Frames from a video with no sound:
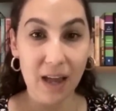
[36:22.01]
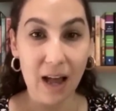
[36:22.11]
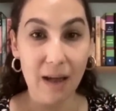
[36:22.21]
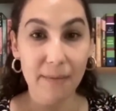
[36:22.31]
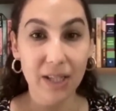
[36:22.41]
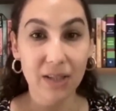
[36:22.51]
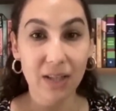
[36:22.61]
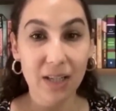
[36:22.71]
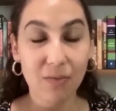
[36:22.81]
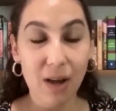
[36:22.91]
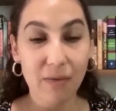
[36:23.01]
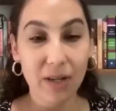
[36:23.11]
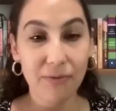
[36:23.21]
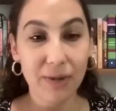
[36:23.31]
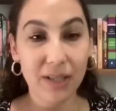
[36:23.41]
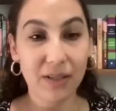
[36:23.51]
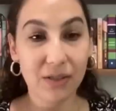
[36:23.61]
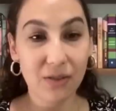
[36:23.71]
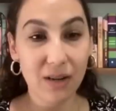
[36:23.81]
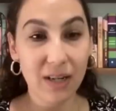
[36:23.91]
Um, and so that's why when you read the
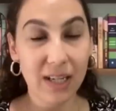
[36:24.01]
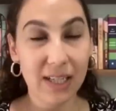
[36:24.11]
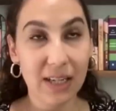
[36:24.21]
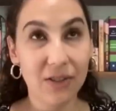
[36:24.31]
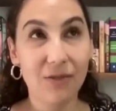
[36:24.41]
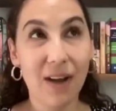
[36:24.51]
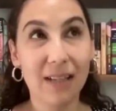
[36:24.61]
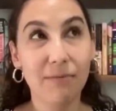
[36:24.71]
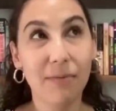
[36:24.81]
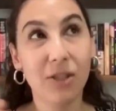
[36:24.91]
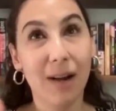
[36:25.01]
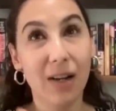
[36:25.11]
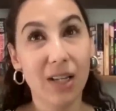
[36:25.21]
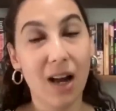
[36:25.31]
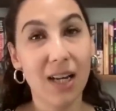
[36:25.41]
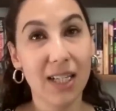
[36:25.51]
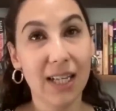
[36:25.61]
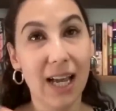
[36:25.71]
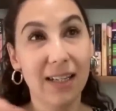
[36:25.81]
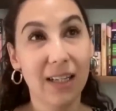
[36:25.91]
story, it tells you as much about Giannis
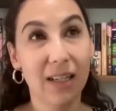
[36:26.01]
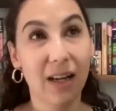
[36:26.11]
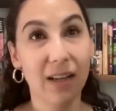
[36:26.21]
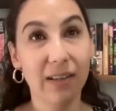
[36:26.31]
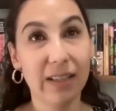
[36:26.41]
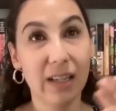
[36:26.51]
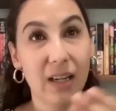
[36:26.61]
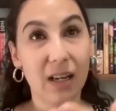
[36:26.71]
as it does